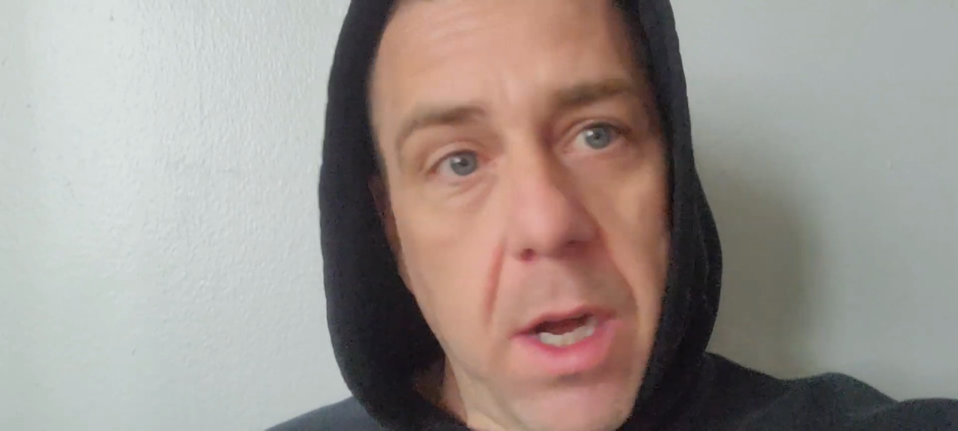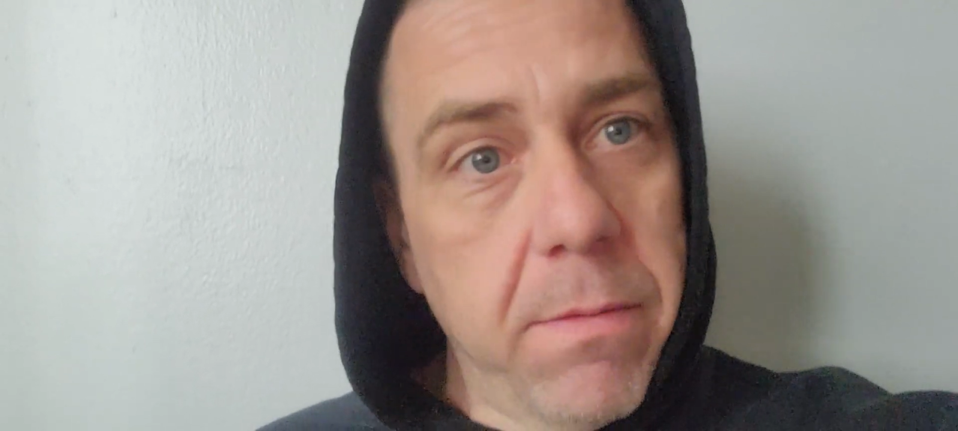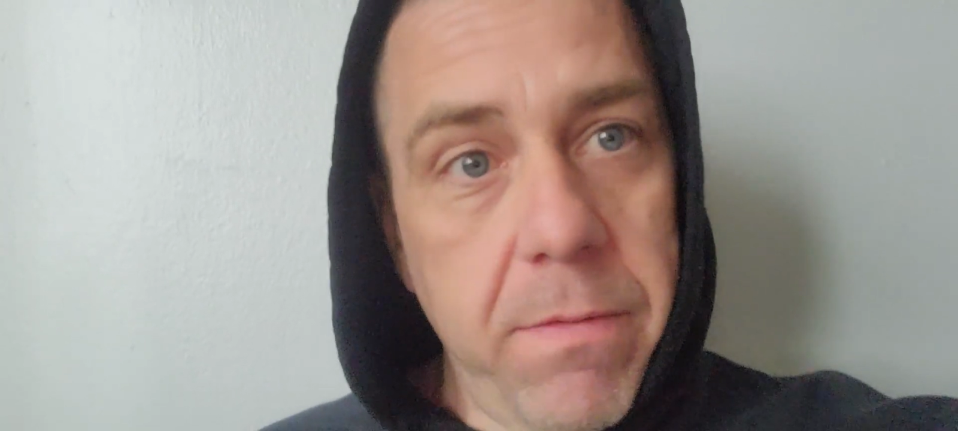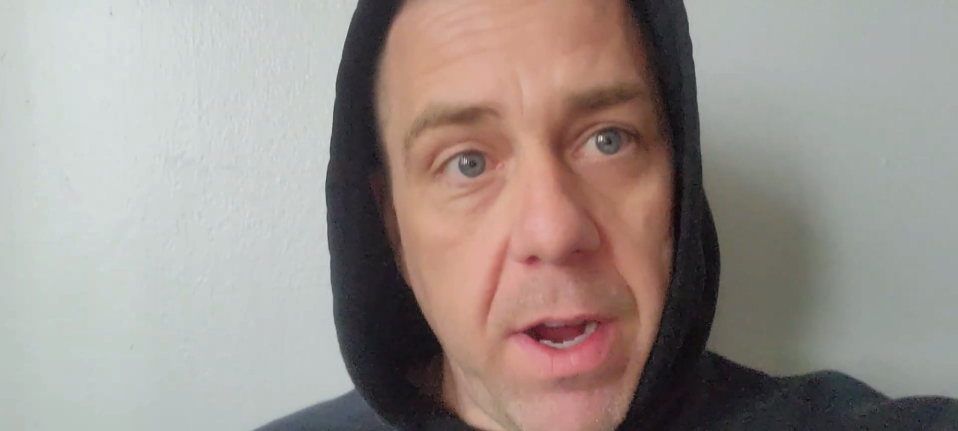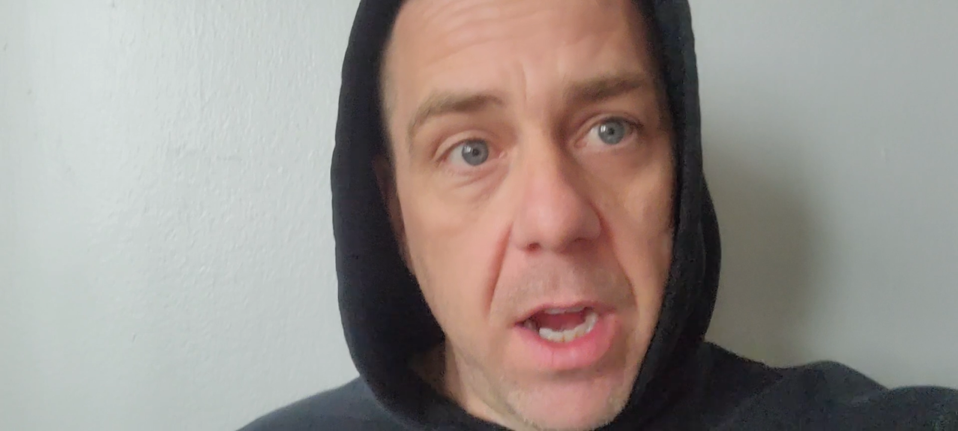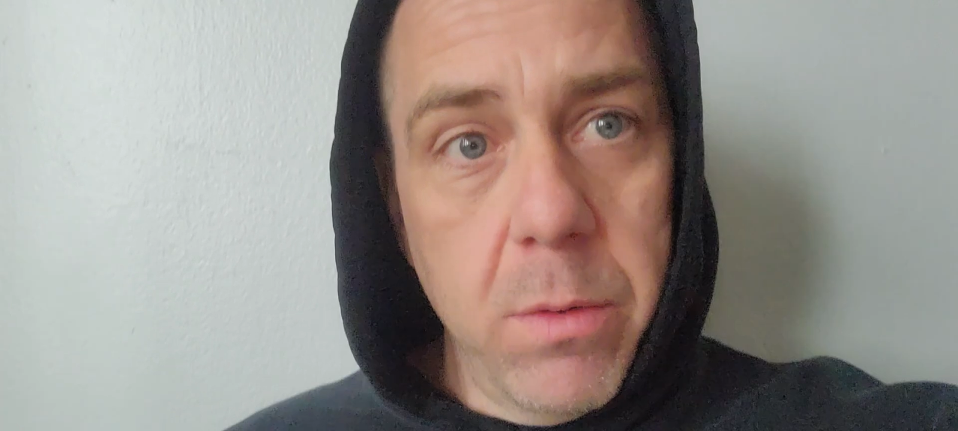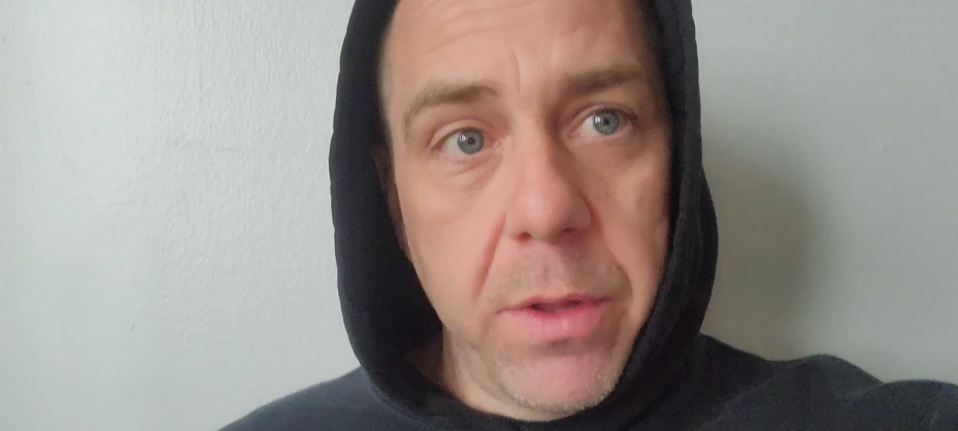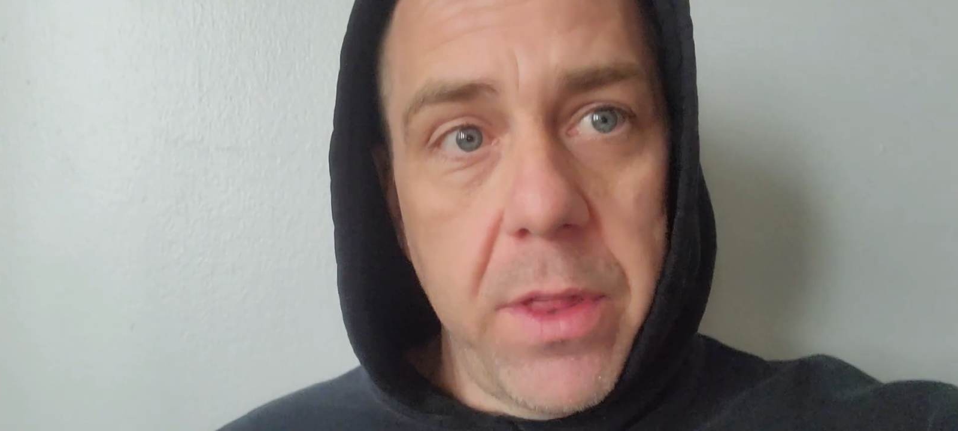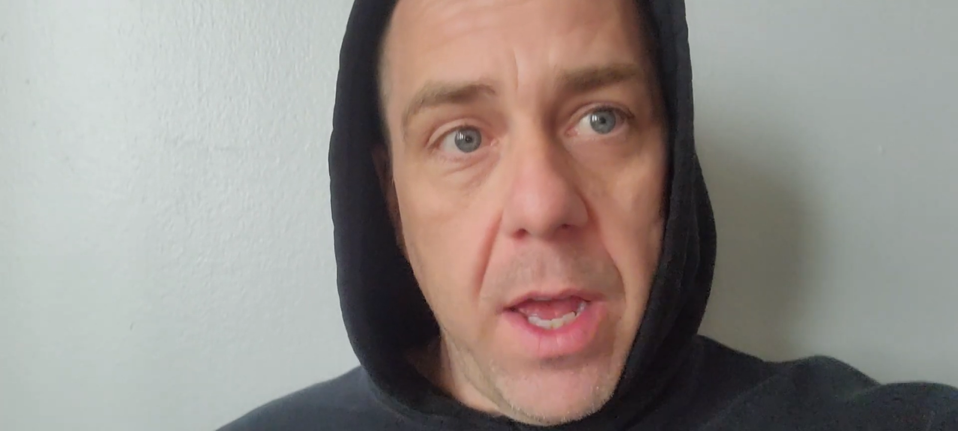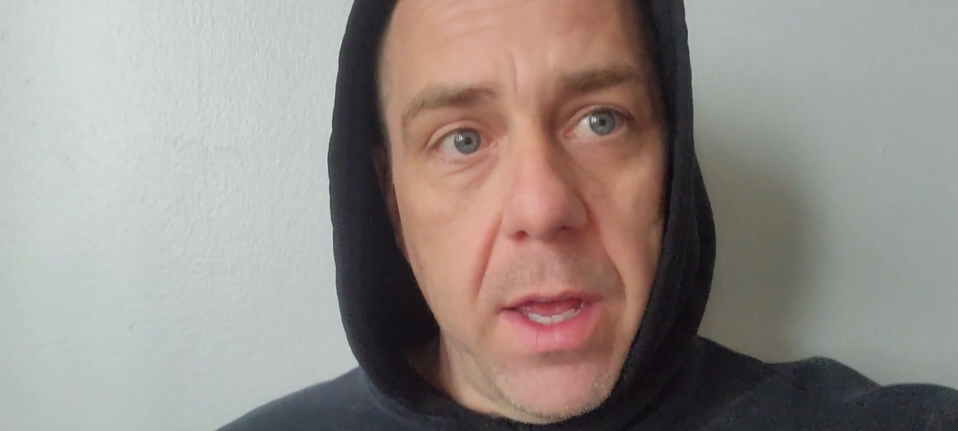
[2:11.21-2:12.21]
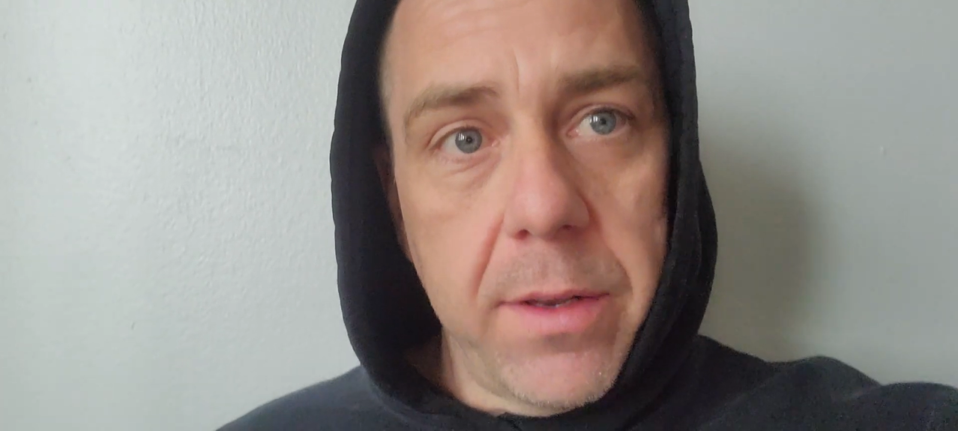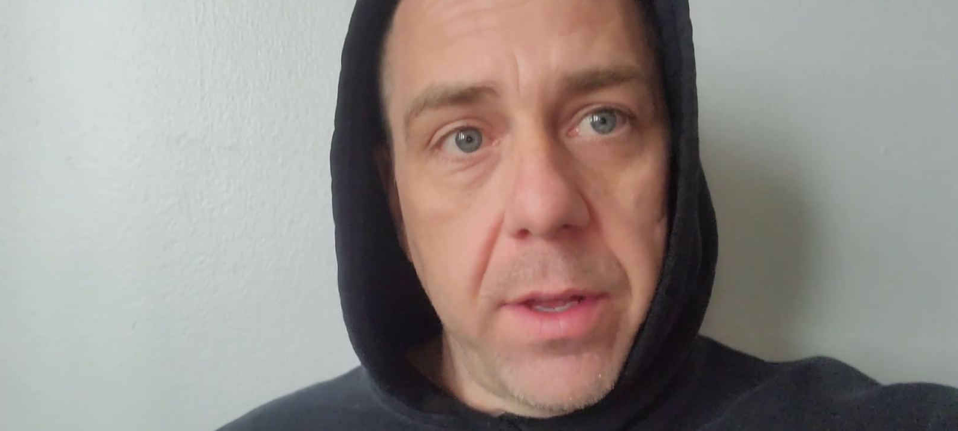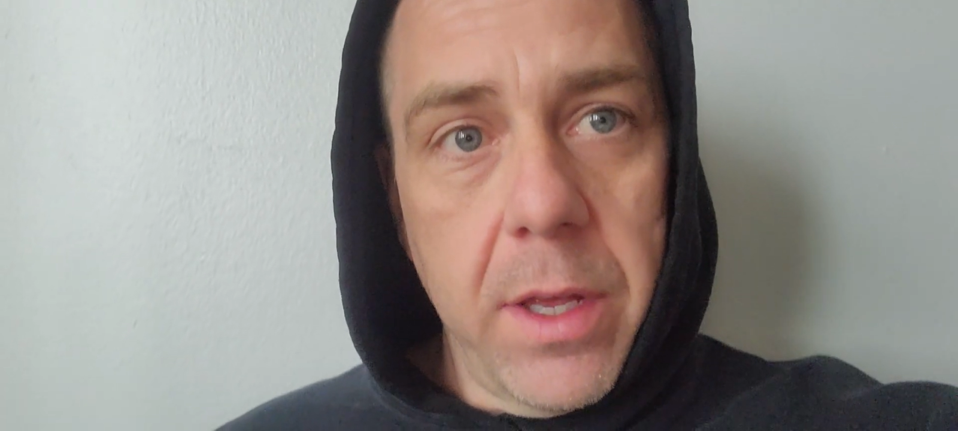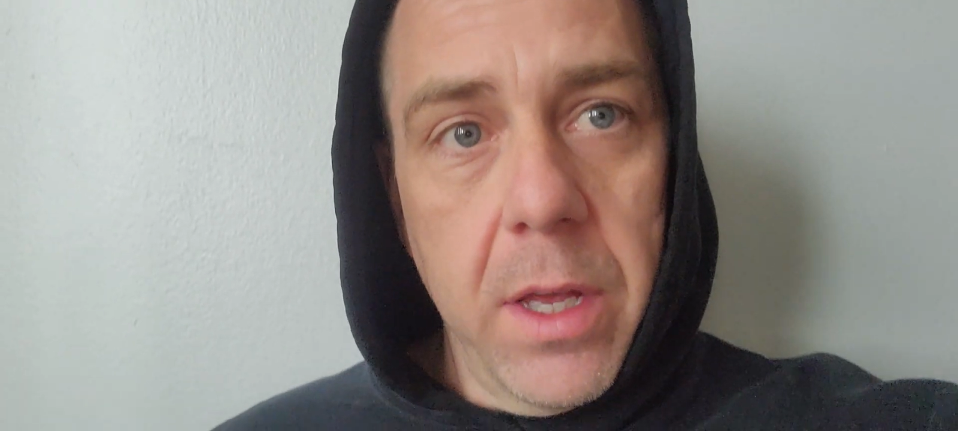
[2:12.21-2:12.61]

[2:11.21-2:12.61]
I'm fine with that.